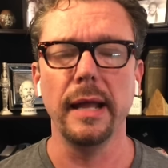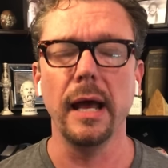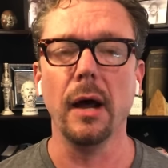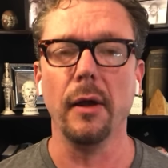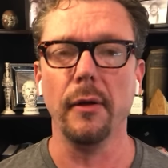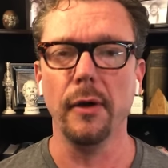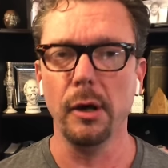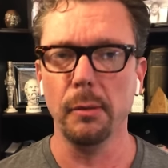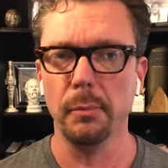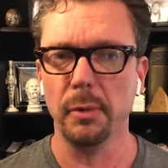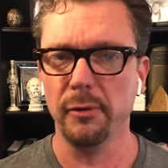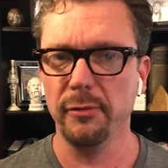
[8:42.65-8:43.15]
Now,
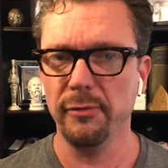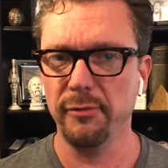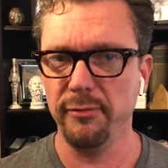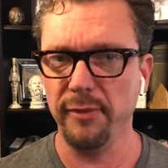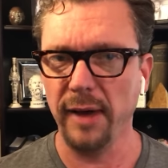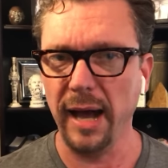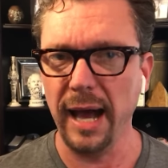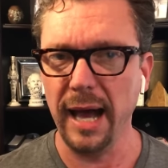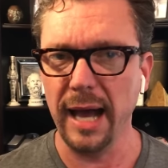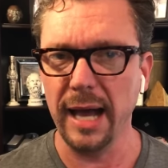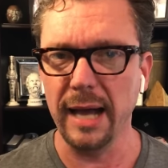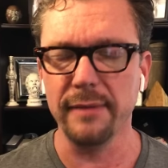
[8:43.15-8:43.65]
number
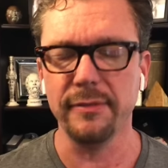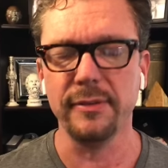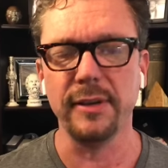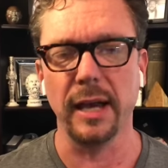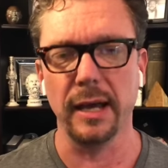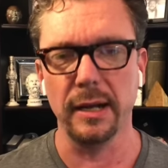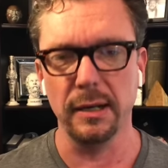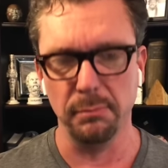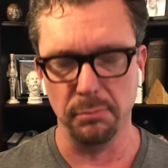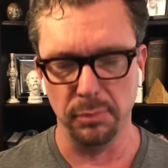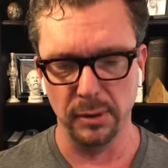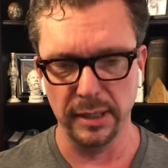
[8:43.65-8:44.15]
five
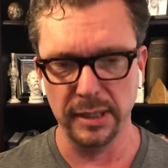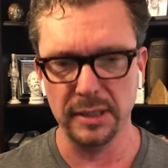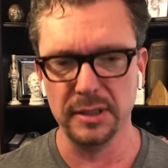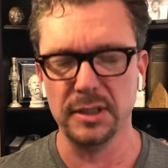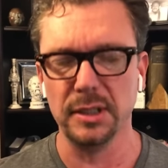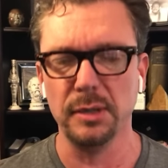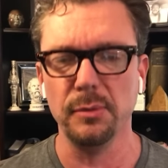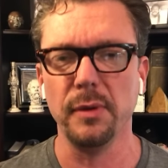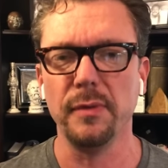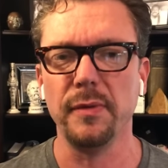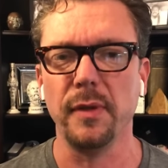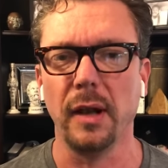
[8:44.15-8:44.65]
kind of
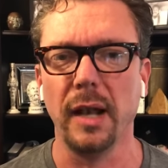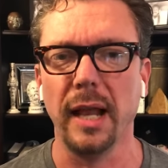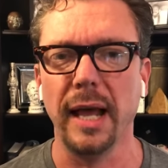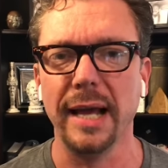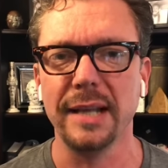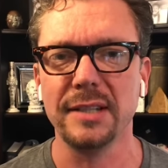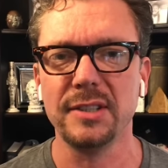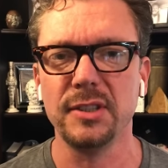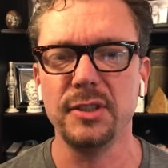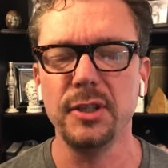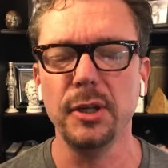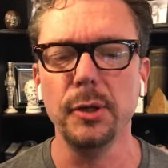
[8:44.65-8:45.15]
blends in with the
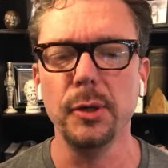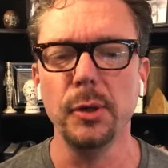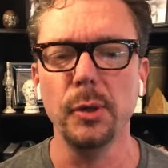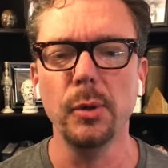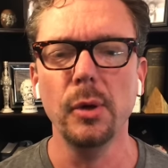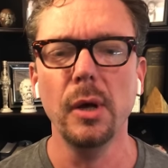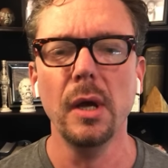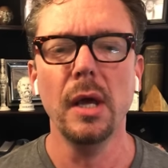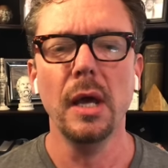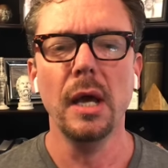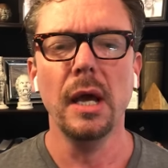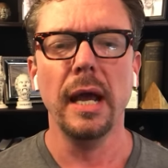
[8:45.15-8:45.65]
last
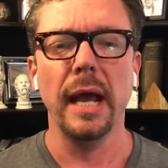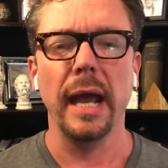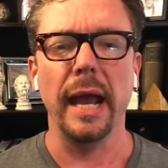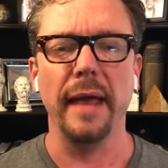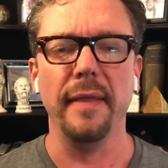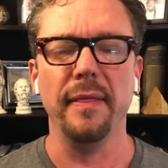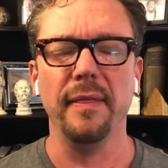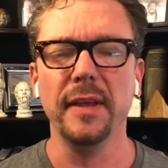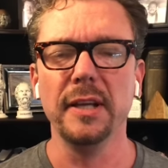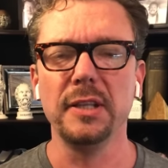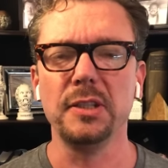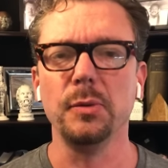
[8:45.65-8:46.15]
two,
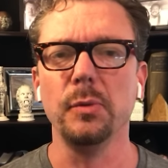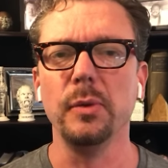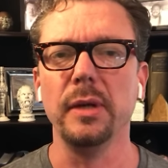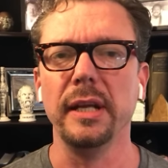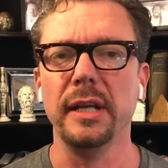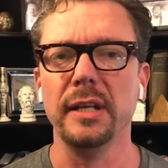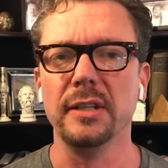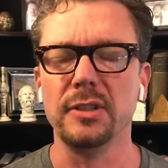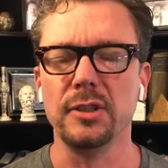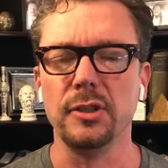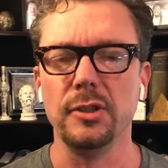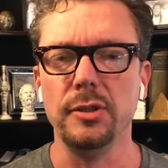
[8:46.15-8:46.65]
and this one
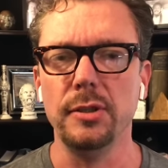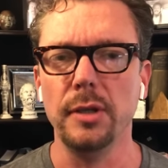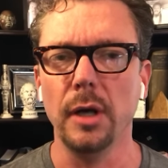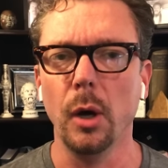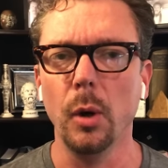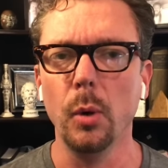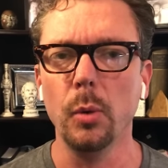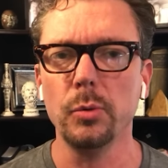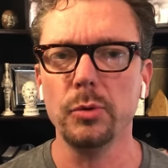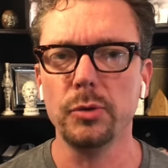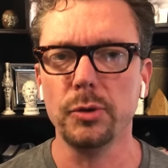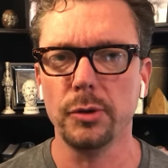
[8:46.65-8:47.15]
is
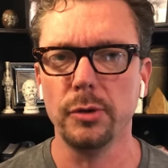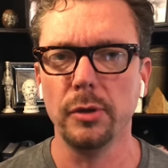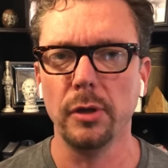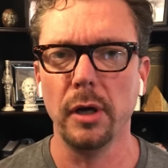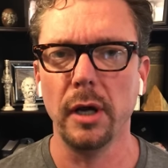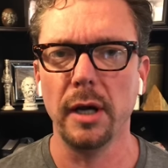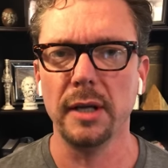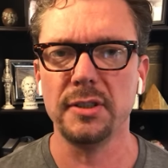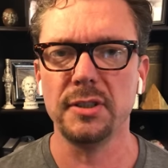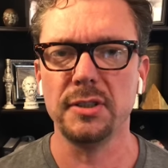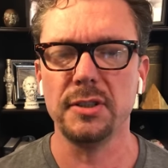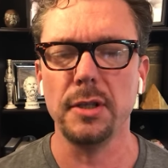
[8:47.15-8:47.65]
don't
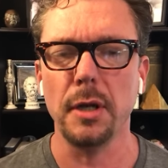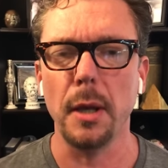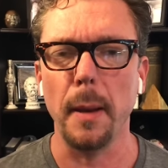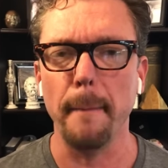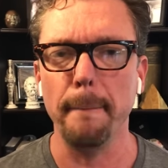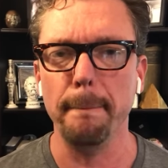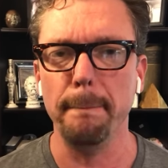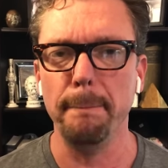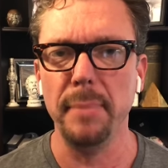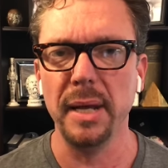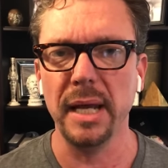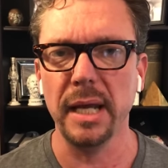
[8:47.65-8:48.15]
trust
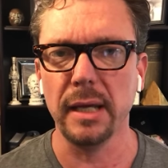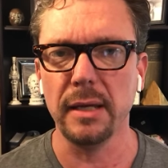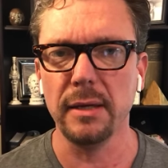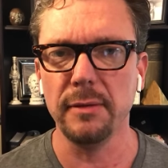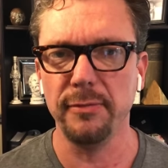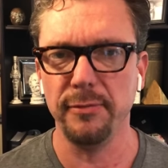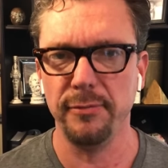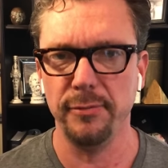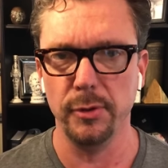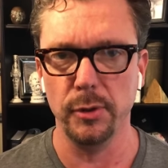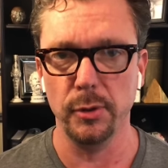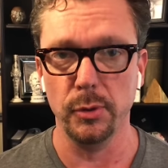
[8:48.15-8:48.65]
big
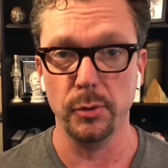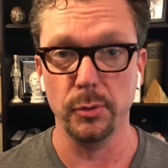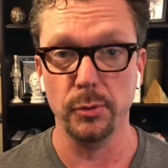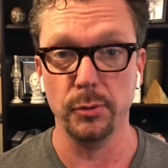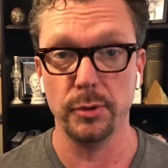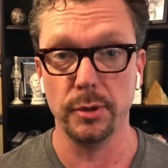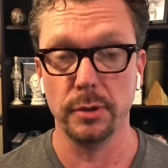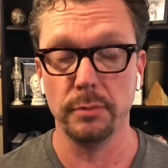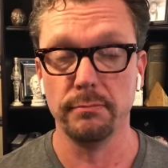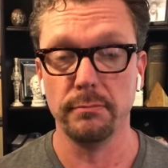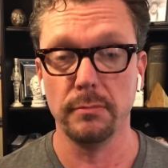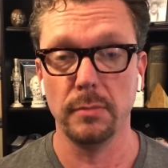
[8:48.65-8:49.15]

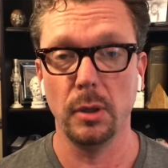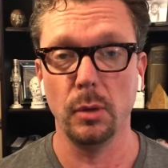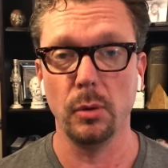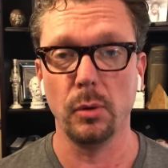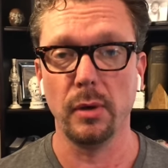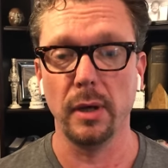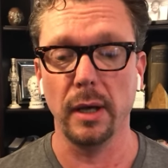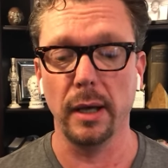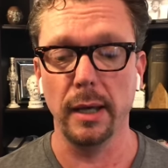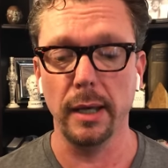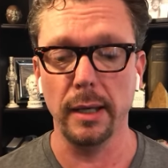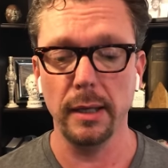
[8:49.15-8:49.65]
food,
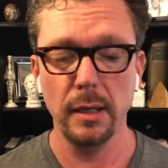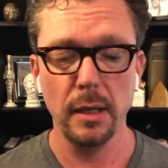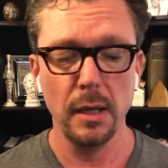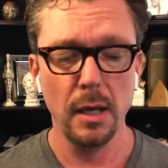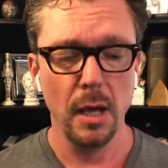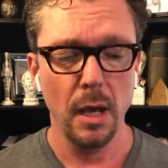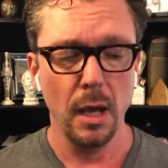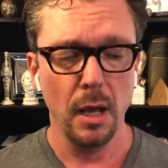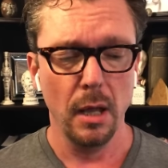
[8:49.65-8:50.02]
okay?